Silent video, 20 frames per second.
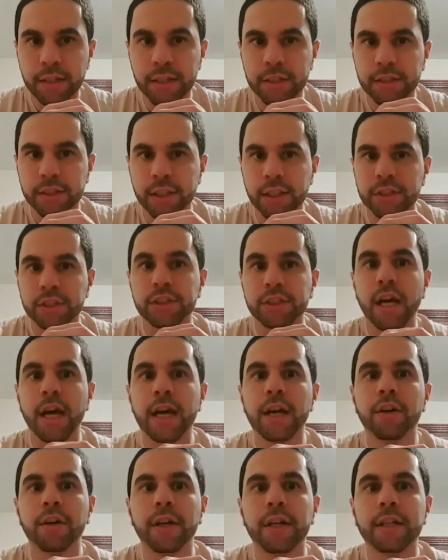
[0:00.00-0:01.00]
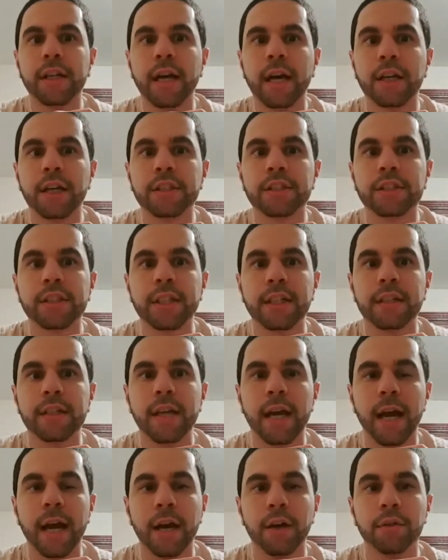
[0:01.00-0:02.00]
it's a style and how to stand
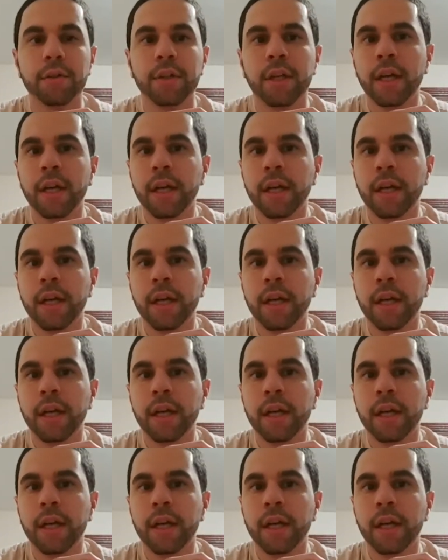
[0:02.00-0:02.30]
out